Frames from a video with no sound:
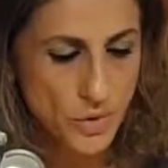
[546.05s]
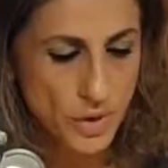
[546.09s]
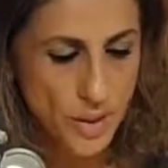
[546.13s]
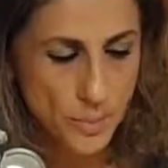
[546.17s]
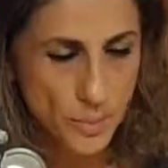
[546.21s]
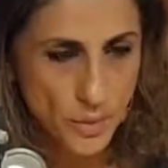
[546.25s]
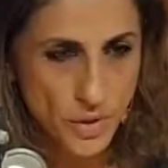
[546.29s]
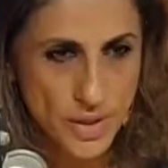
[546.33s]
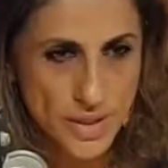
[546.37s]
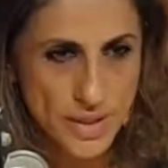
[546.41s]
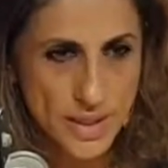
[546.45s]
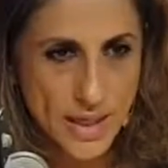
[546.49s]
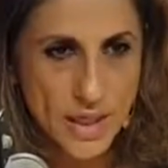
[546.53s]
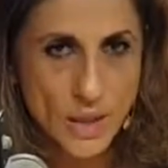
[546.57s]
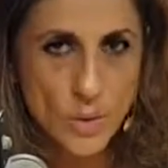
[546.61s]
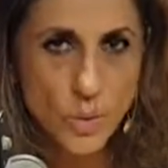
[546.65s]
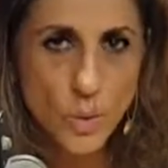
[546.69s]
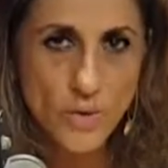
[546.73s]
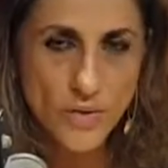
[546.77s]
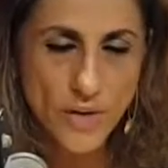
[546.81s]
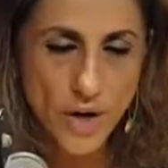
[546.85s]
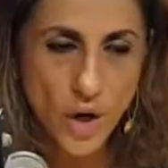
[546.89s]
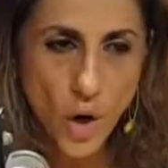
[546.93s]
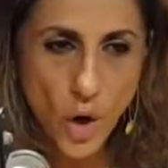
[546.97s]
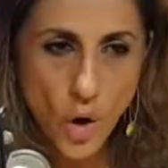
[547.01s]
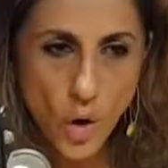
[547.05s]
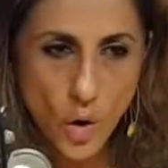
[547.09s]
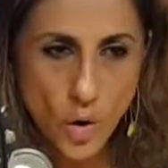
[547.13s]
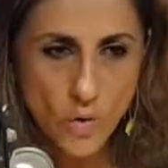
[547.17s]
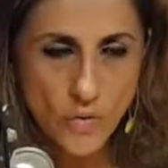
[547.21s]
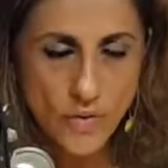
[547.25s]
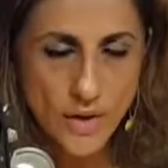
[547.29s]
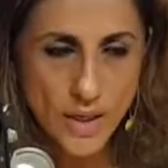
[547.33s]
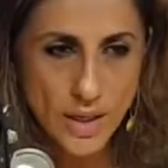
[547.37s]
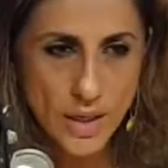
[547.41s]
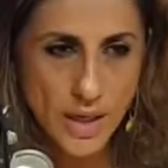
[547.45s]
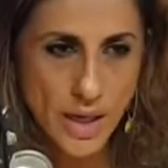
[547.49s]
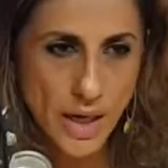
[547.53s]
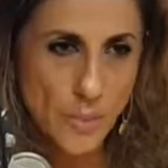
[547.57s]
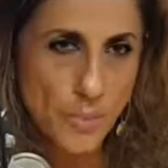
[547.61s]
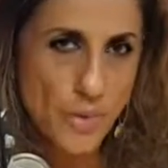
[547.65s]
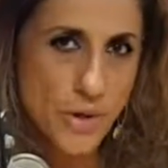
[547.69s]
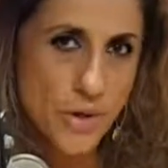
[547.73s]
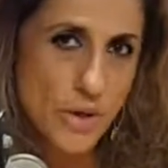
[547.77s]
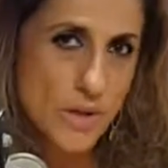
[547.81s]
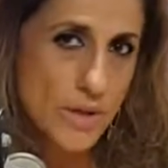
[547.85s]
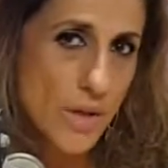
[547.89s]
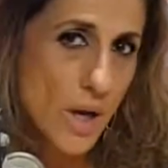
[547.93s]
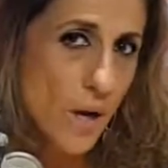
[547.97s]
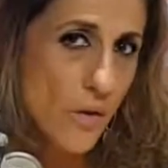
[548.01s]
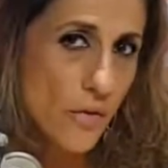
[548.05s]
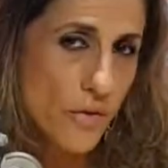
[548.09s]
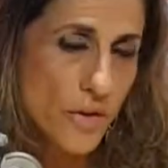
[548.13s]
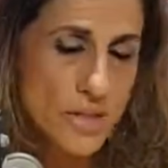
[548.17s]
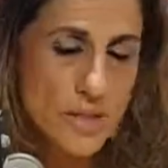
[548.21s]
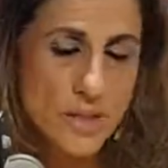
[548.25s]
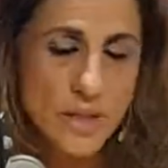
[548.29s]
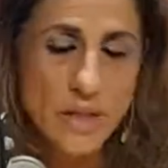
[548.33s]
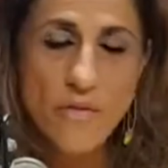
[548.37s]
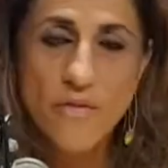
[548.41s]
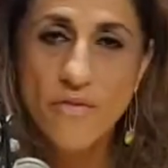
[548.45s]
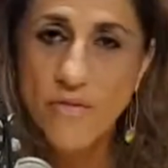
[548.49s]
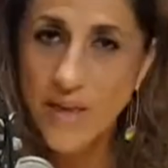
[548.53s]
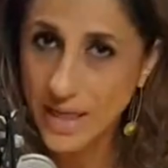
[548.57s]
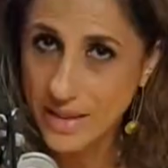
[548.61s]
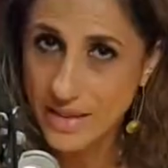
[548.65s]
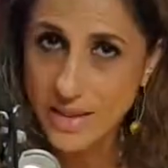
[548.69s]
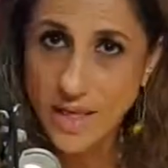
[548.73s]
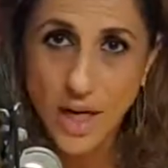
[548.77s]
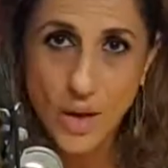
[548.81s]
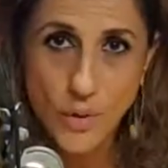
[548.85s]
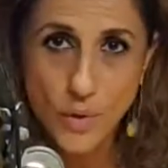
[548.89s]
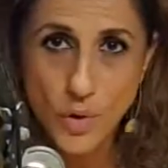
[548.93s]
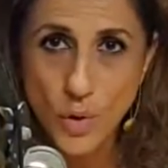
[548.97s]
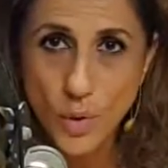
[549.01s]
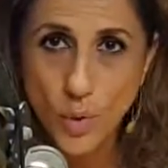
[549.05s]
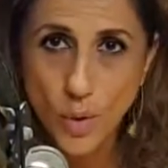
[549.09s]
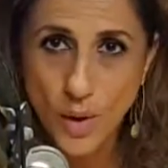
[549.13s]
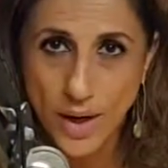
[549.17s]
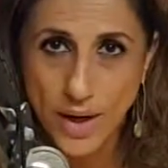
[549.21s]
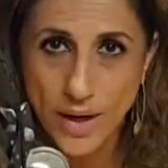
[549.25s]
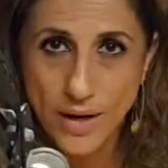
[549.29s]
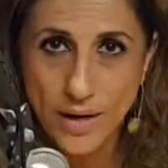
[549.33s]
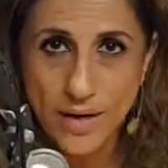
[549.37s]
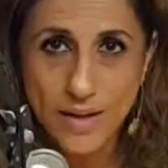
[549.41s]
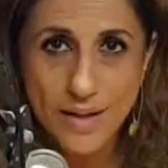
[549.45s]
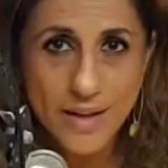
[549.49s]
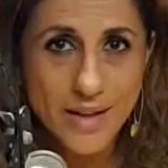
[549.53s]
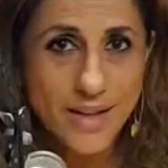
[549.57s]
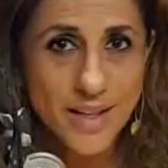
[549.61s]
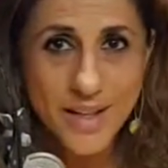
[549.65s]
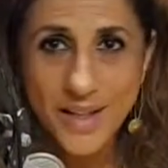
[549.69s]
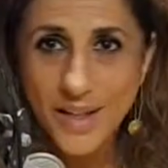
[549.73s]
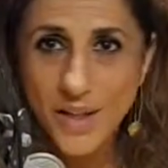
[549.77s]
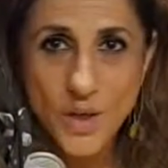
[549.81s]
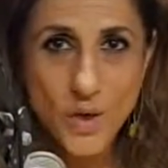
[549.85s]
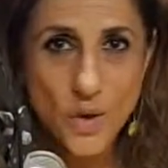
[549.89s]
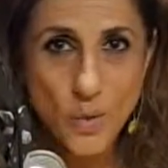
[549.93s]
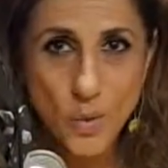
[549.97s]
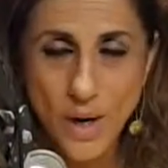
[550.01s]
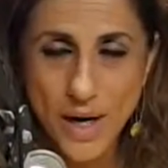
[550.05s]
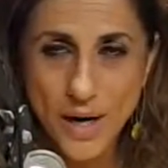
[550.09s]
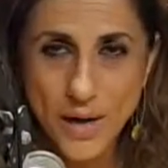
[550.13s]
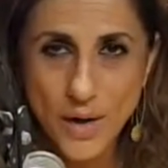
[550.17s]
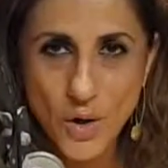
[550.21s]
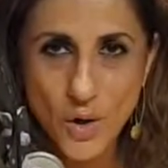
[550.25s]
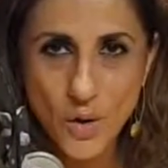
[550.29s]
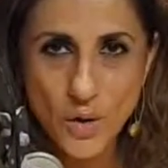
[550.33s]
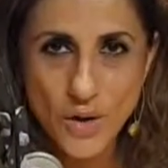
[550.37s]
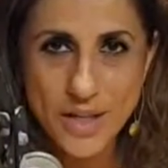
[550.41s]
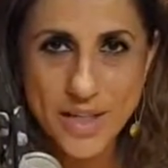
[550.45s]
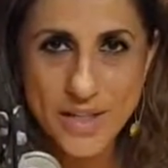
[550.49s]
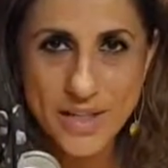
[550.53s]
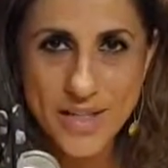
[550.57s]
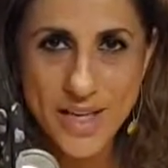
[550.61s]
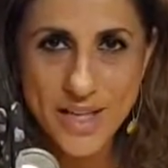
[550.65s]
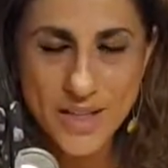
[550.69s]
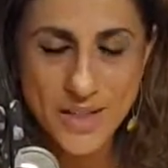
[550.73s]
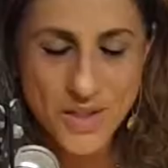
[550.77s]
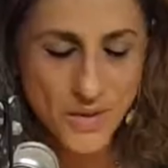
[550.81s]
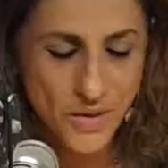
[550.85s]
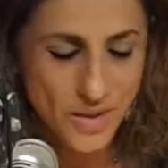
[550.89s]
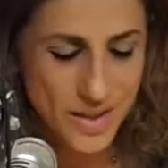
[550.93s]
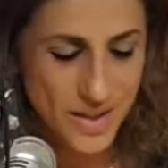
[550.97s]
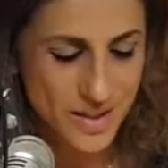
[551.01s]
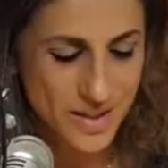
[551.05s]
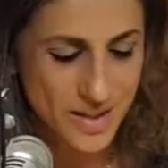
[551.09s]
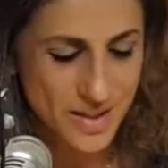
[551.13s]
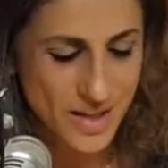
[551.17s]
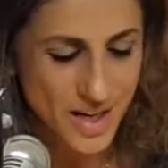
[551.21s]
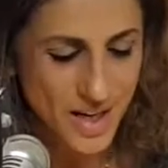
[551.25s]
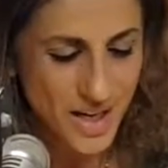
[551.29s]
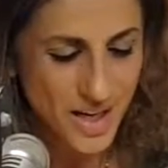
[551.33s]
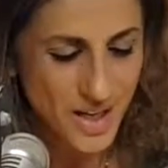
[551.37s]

represent with a clothing line, because obviously that's how you wear your accessories.